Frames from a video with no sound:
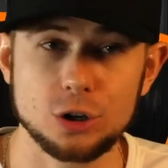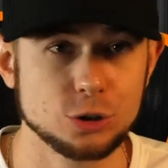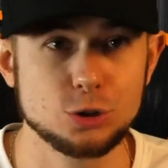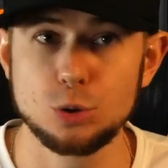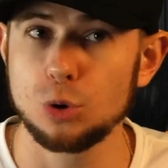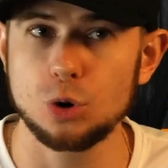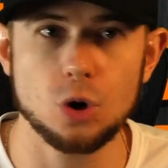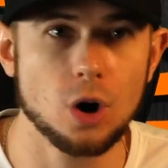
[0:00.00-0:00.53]

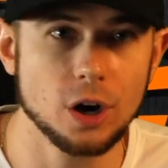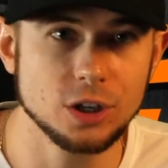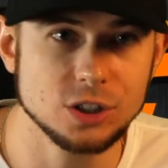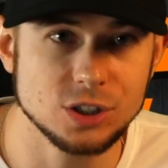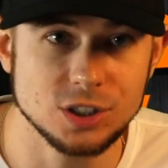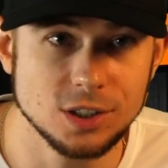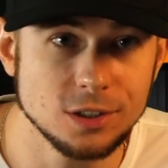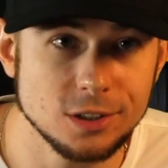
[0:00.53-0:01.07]
Do cars
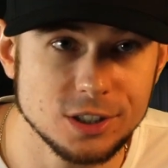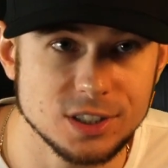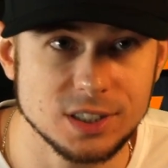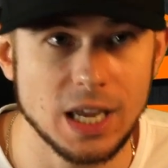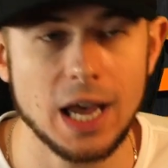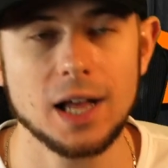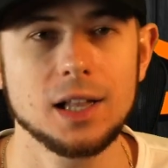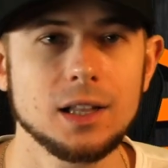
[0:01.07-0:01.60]
still
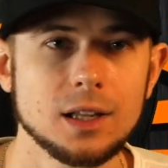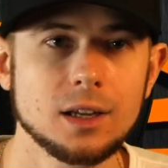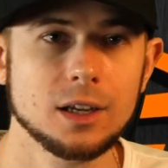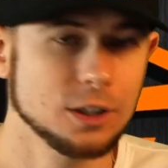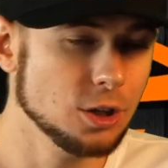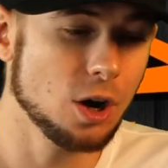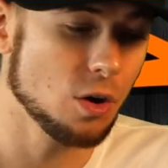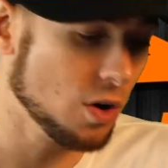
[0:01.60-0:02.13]
sell?
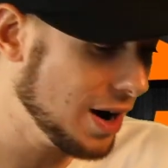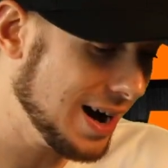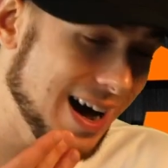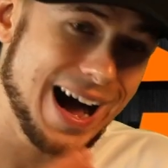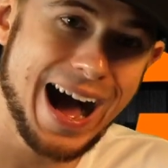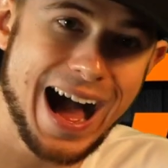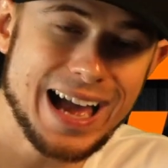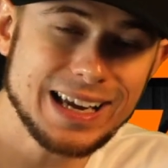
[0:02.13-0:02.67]
No,
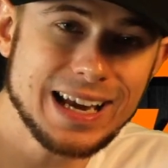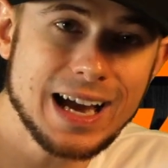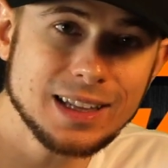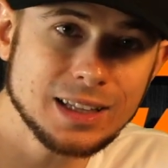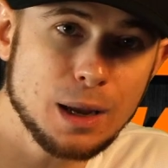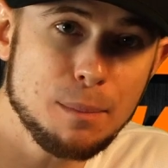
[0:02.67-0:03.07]
I got the